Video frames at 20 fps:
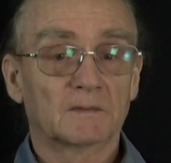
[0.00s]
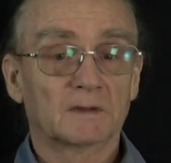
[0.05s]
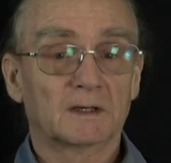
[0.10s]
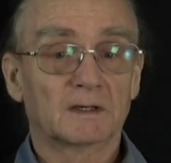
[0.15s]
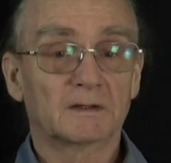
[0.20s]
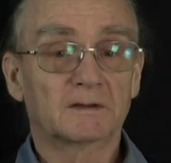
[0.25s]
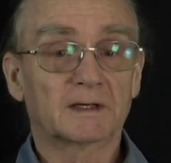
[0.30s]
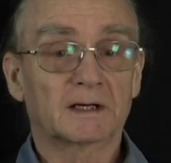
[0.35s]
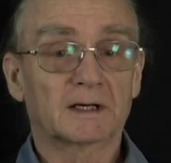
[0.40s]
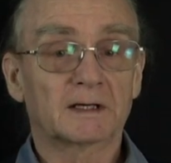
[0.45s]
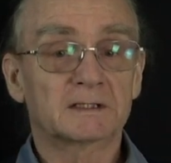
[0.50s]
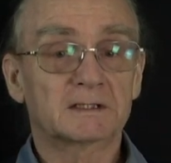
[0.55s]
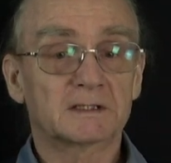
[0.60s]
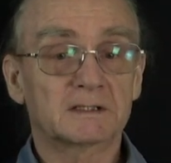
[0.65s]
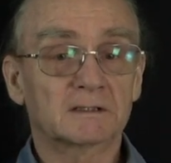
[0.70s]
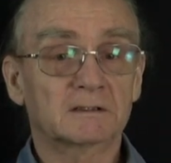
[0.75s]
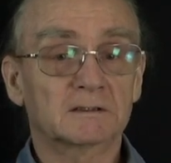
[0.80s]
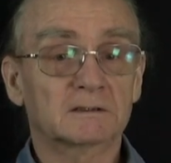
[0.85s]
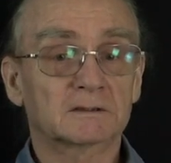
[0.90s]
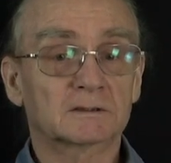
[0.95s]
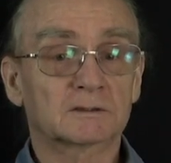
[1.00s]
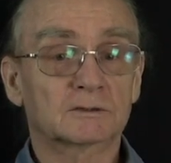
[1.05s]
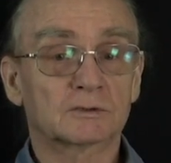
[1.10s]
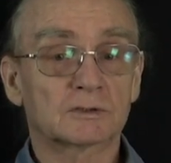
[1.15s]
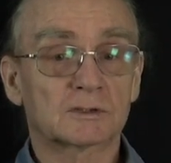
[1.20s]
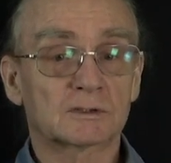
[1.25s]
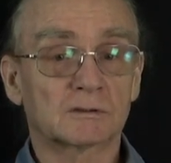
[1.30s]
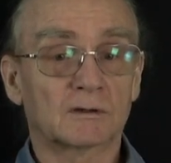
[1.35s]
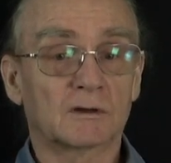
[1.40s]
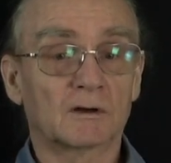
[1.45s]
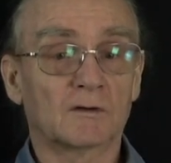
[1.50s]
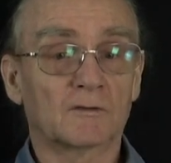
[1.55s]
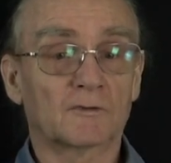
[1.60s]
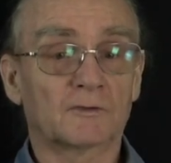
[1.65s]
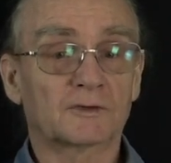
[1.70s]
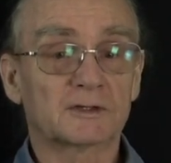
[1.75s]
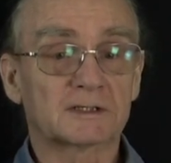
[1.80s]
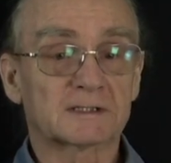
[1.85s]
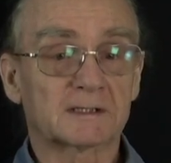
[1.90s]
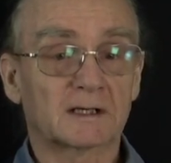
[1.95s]
And the idea to
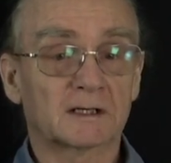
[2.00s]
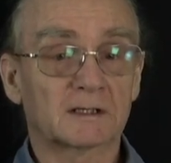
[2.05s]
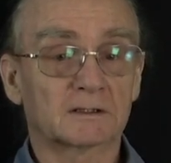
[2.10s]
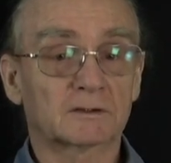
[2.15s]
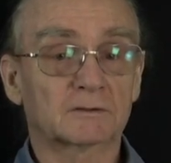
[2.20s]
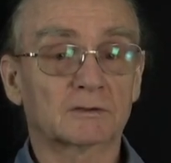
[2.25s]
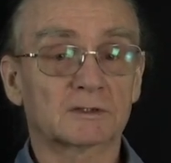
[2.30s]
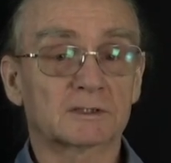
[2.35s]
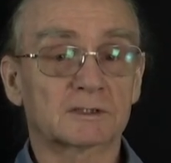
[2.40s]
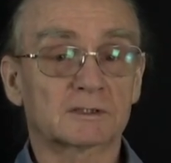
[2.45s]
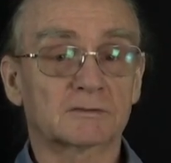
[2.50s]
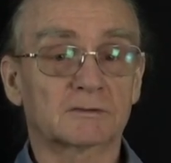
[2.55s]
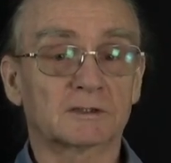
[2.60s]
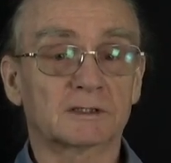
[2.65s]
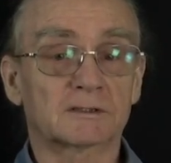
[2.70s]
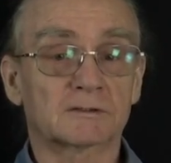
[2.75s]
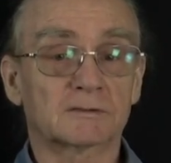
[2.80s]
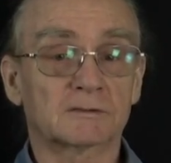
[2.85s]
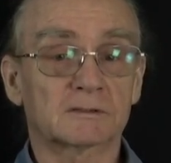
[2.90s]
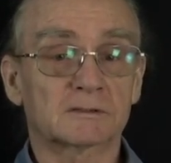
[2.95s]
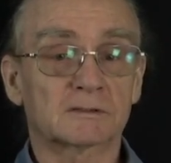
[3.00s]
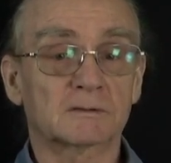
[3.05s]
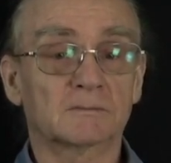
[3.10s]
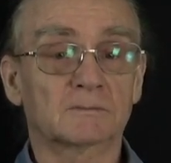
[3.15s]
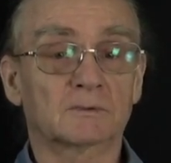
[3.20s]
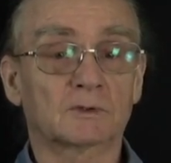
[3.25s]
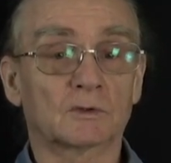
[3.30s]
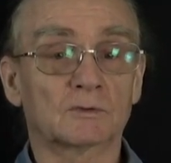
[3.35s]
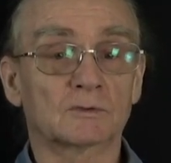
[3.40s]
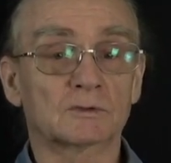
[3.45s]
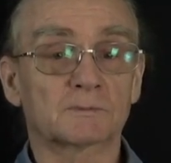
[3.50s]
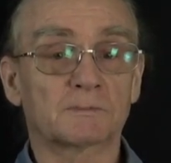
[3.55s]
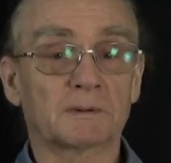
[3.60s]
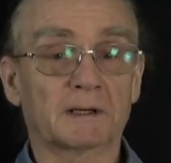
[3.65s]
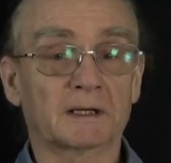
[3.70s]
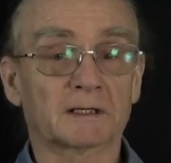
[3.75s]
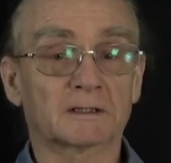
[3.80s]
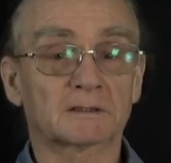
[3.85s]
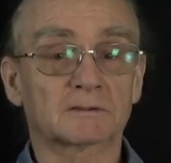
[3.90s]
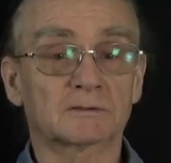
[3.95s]
solve this under-constraint system goes
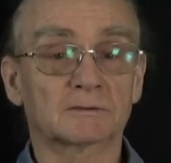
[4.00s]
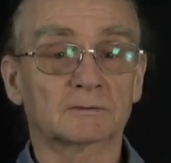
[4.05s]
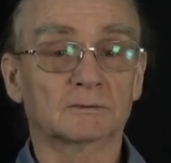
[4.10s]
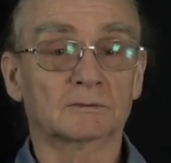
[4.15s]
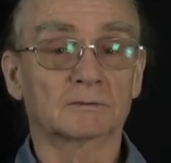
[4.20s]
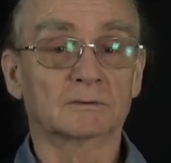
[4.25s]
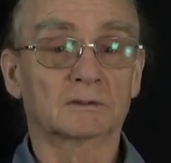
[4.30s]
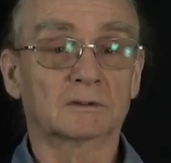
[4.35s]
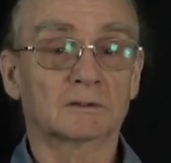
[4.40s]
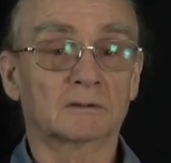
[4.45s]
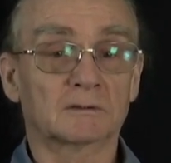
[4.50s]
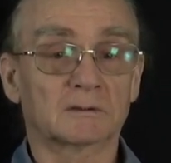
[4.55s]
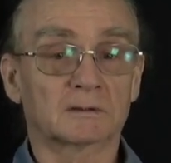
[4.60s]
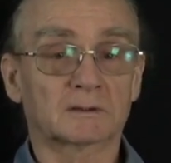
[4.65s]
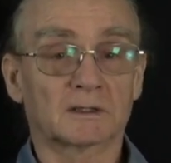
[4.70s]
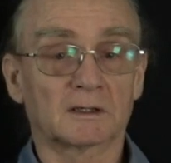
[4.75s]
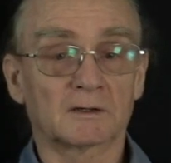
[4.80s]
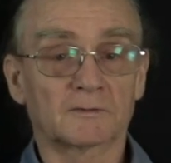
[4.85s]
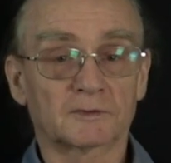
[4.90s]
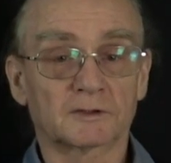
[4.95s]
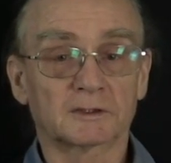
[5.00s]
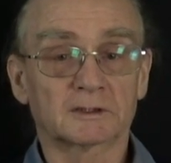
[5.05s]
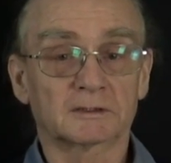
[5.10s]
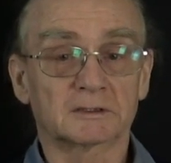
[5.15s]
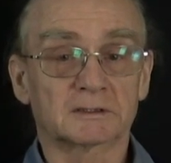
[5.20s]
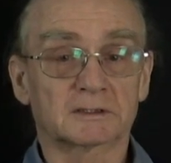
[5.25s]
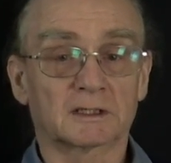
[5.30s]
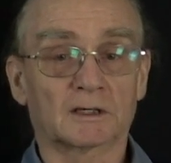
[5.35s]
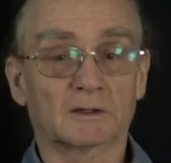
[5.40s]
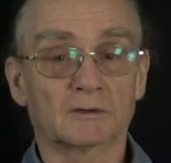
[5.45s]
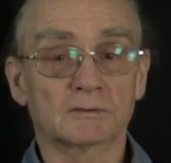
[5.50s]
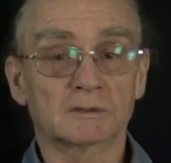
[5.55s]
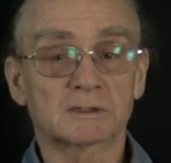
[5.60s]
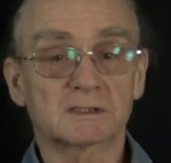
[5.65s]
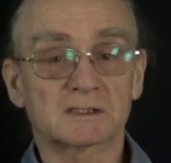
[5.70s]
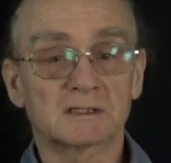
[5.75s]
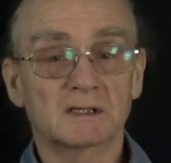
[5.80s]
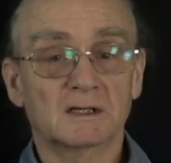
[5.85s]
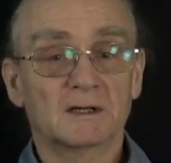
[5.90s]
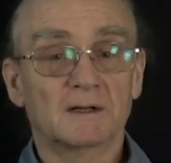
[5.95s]
back to Carl Friedrich
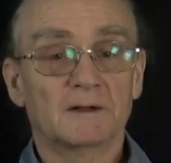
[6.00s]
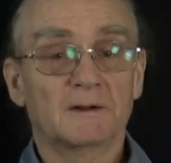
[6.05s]
Gauss,